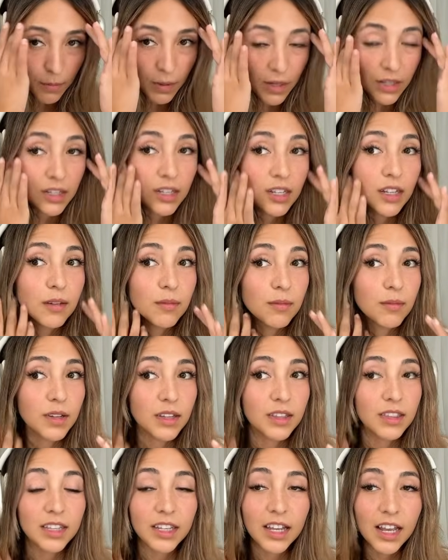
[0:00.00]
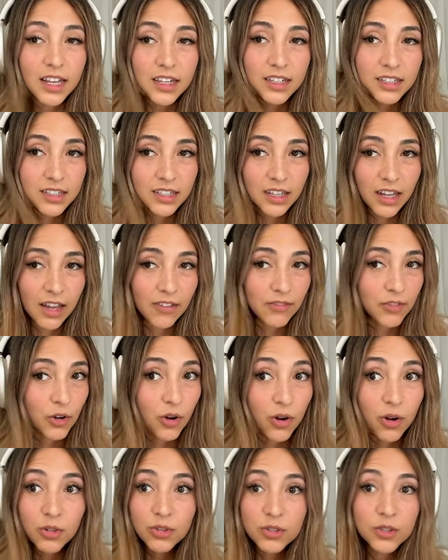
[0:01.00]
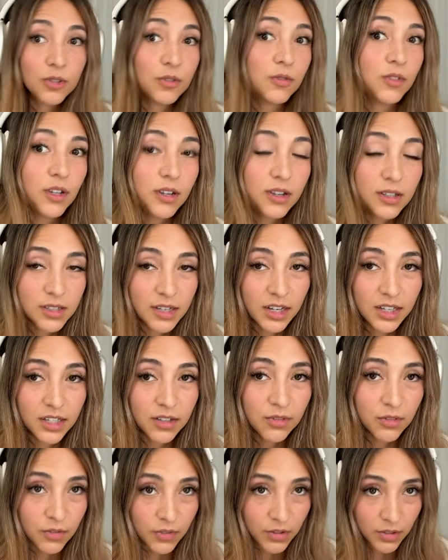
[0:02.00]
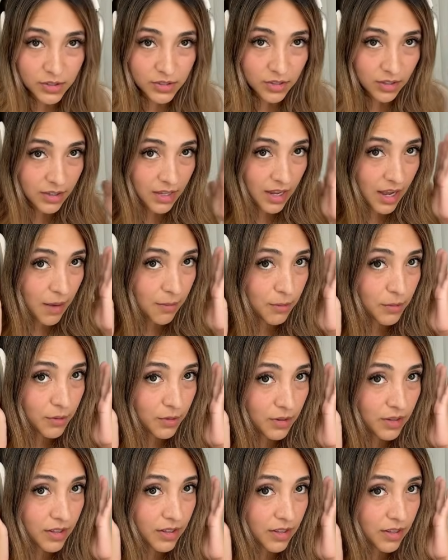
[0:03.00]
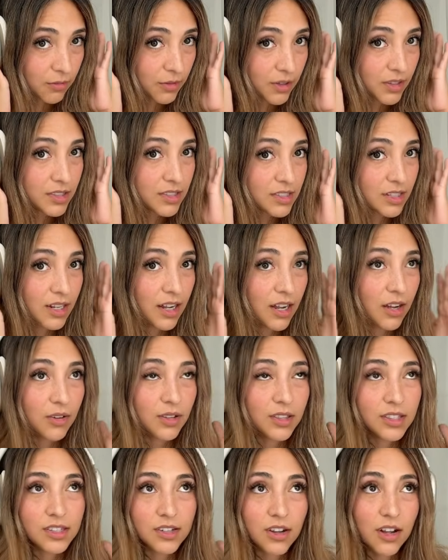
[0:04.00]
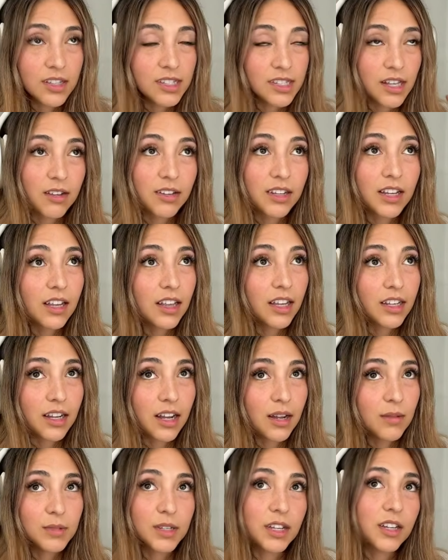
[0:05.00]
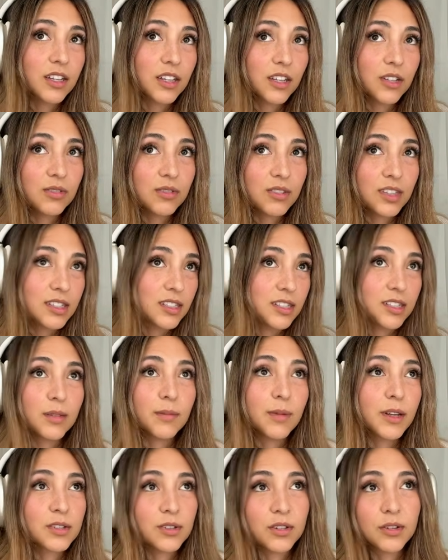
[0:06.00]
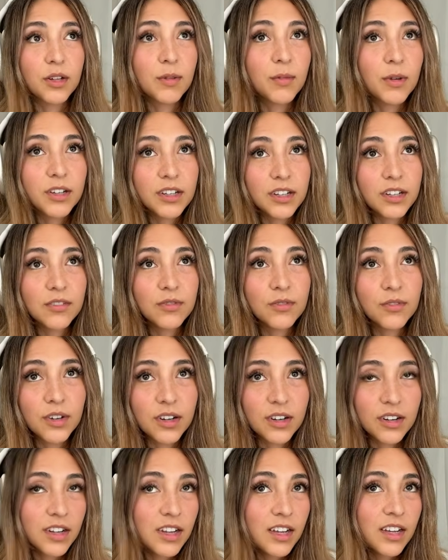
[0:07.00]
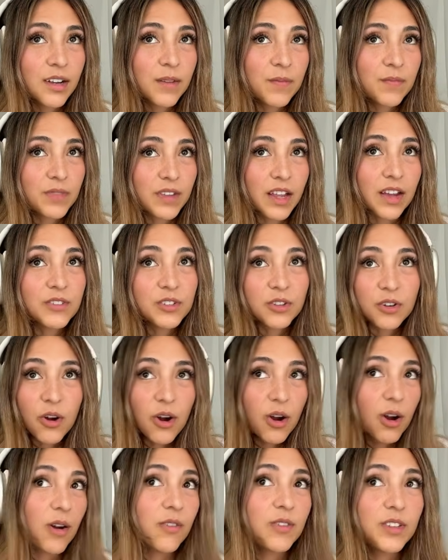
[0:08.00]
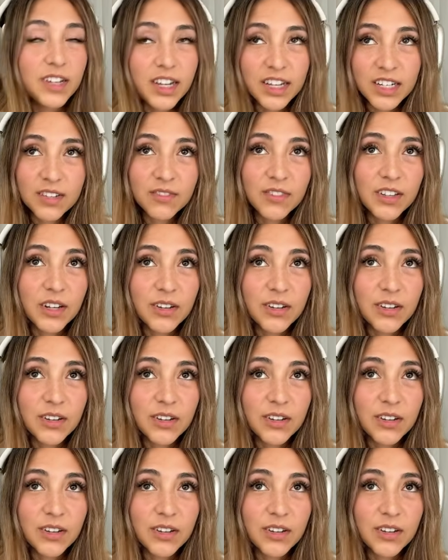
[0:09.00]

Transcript: But in the end, after all those reviews, negative reviews on the Apple ones and how it's not like, I'm telling you, this is the best one on the market. After all the negative